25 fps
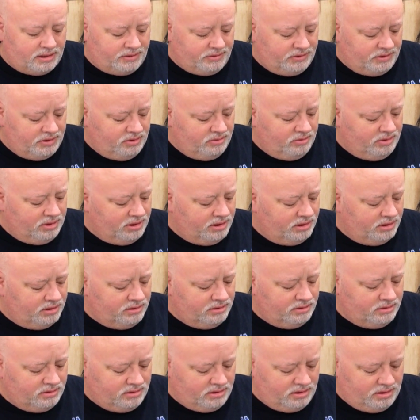unit,
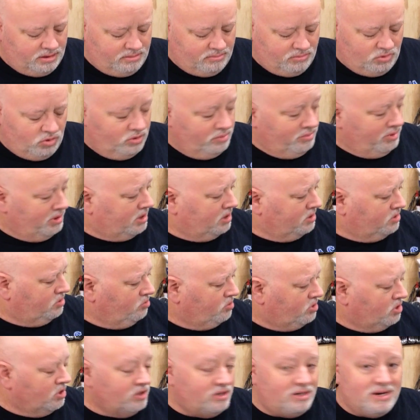only because you
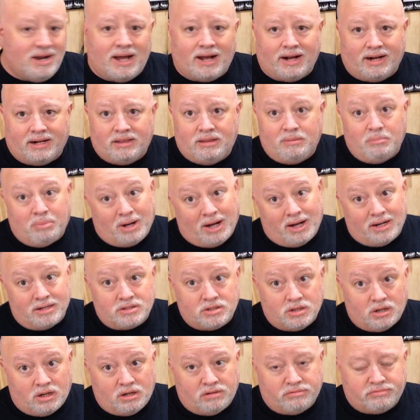could knock the
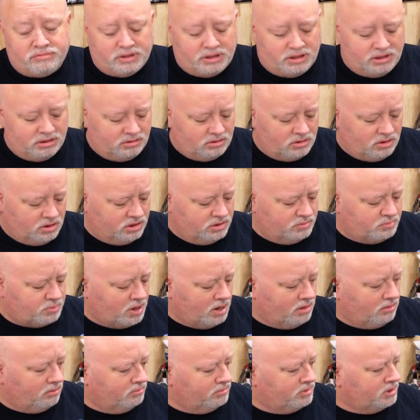box off and cause
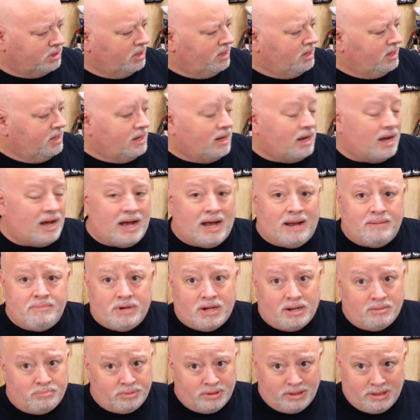problems. I'm
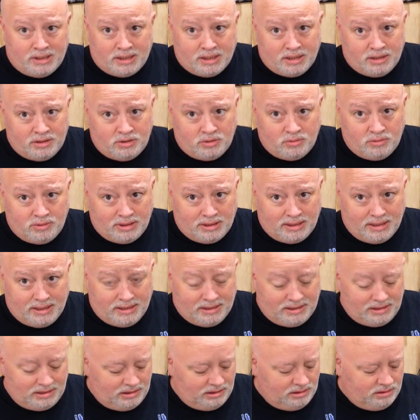not planning on doing
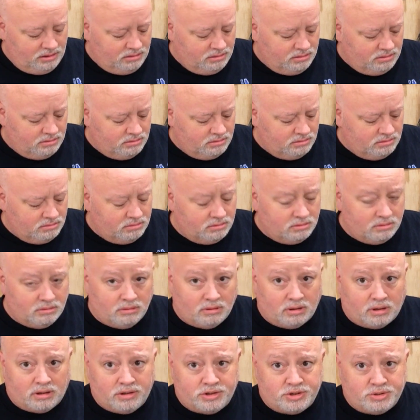any
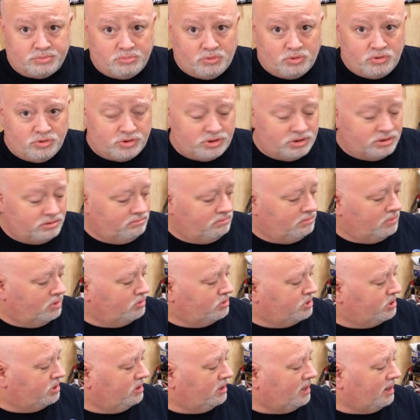large motion.
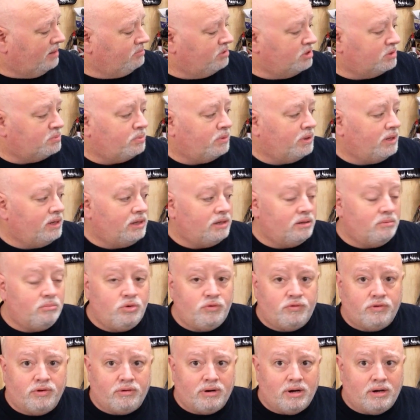I'm just planning to
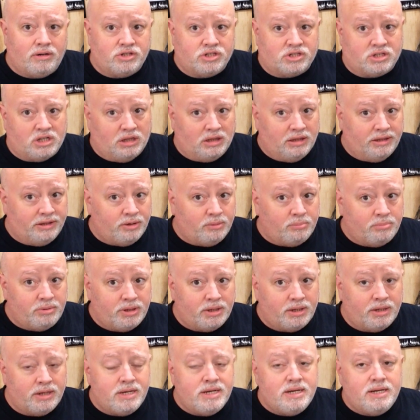move it around just a little
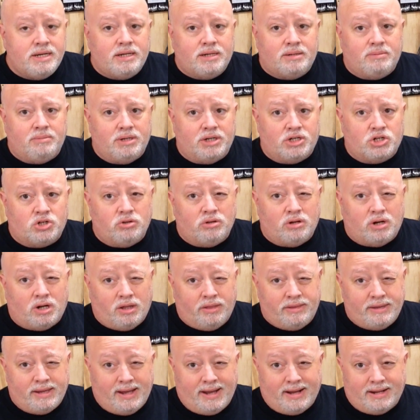bit to make sure that
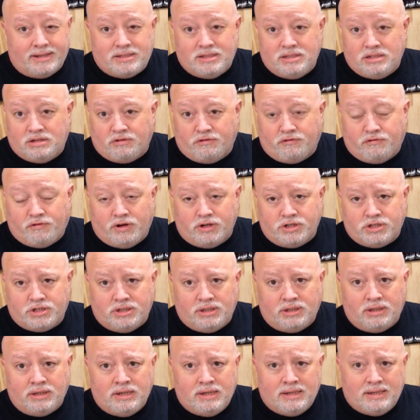all the axes are
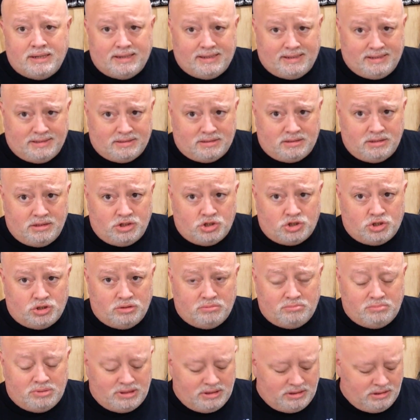functioning as they
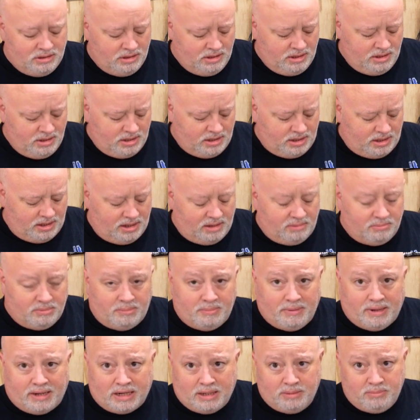should be. I'm
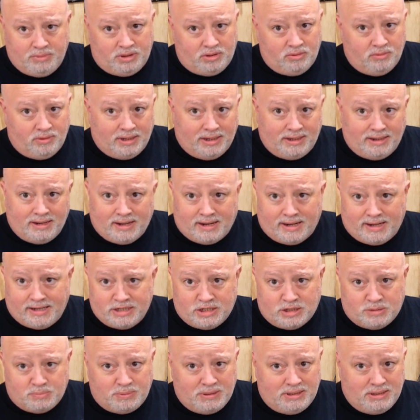not going to be doing any high
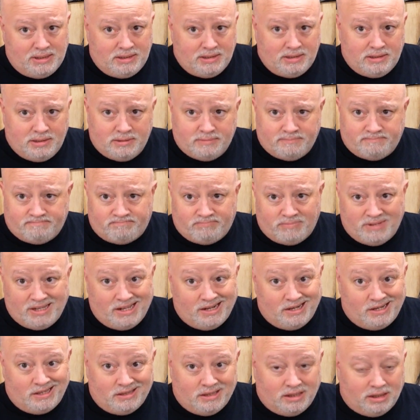speed
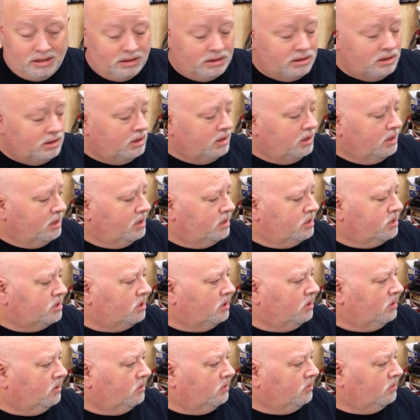anything.
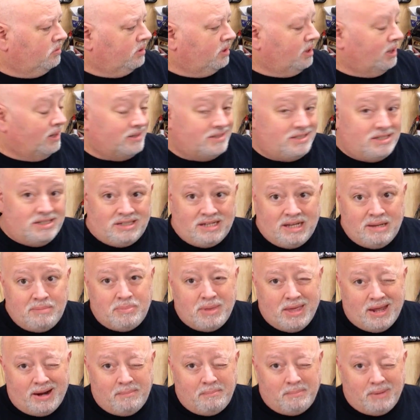So just keep
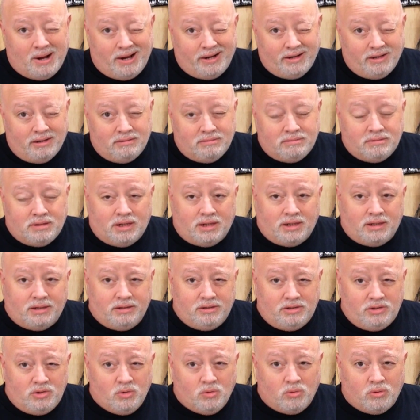that in mind.
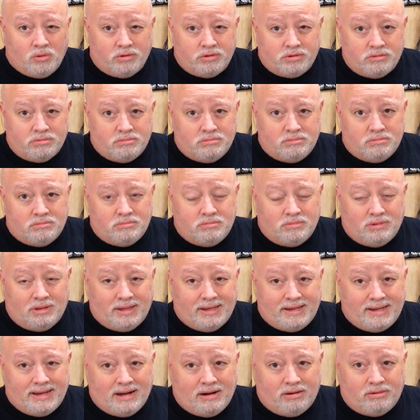Your
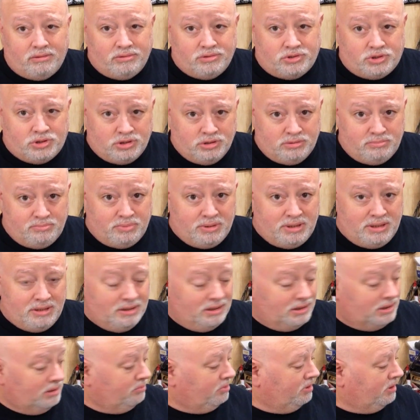layout should be
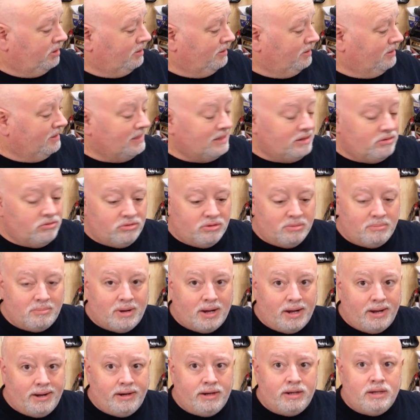a little bit neater than
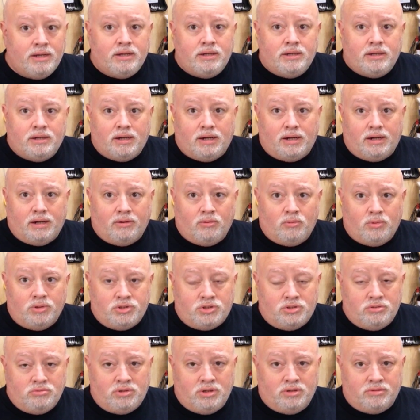mine.
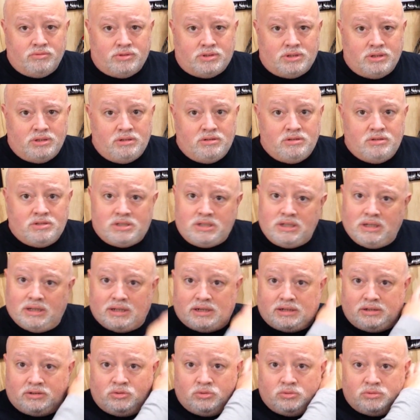What you don't see, you see a
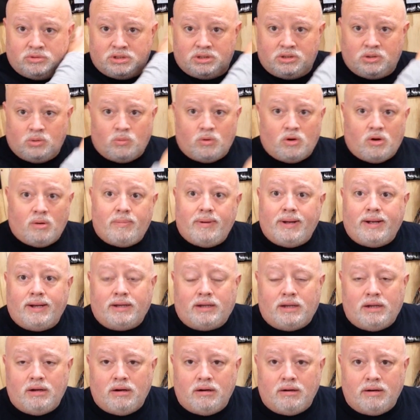lot of tools on the wall back
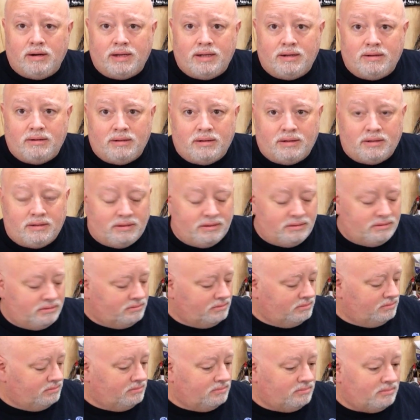here, and
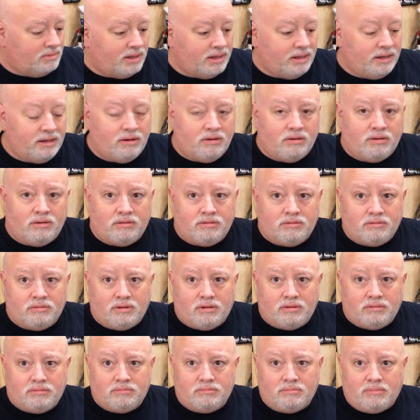my
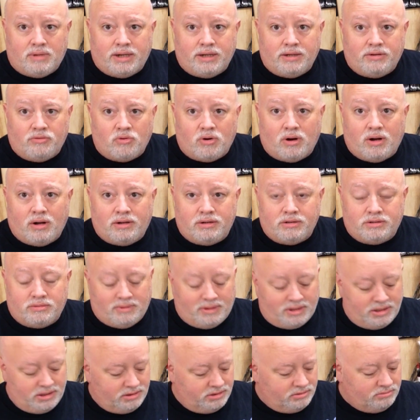garage,
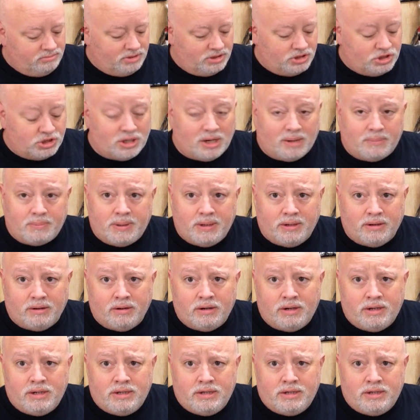my shop here